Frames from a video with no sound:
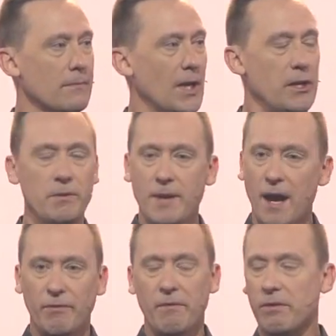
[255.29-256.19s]
You
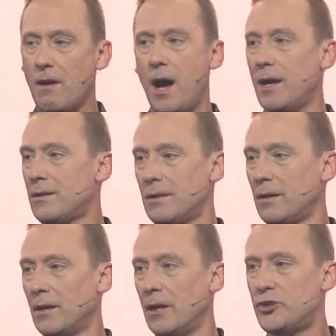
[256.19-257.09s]
never thought
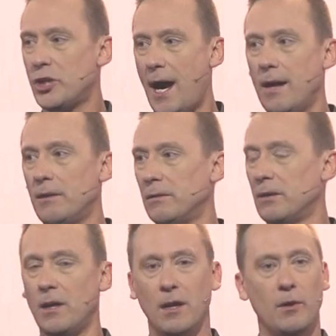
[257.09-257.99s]
a child
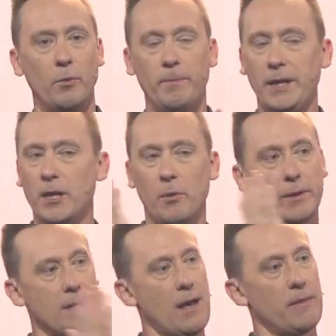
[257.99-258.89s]
would be
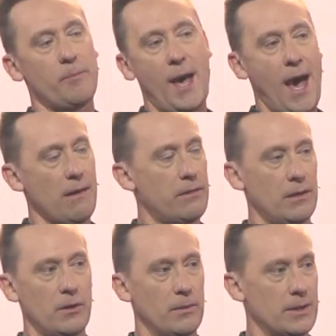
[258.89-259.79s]
going down the path they're
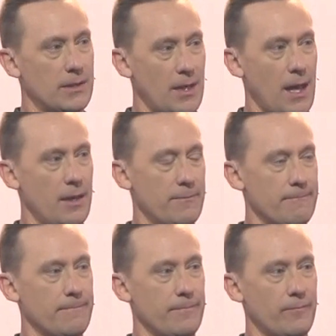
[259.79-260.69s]
going today.
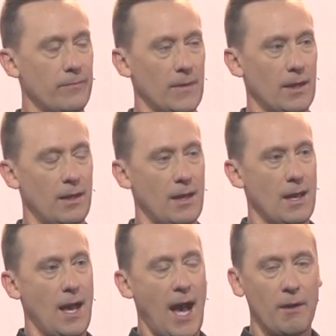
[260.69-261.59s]

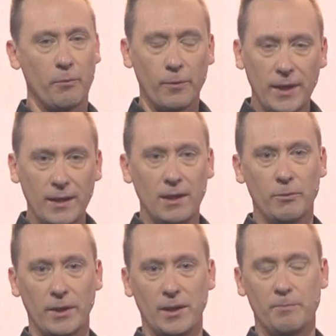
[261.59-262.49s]
I really,
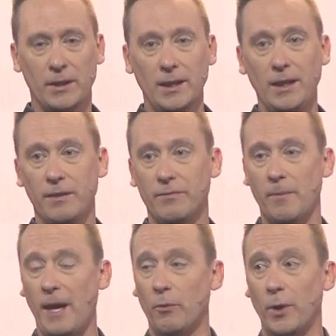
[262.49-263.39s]
really believe, no
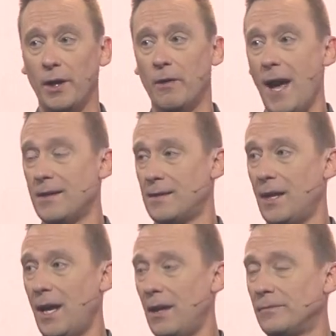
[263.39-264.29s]
matter where you're at
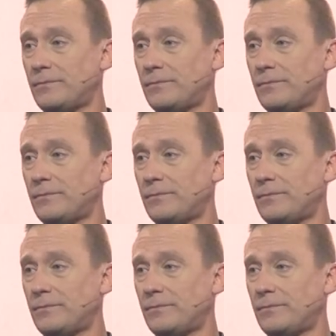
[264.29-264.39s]
today,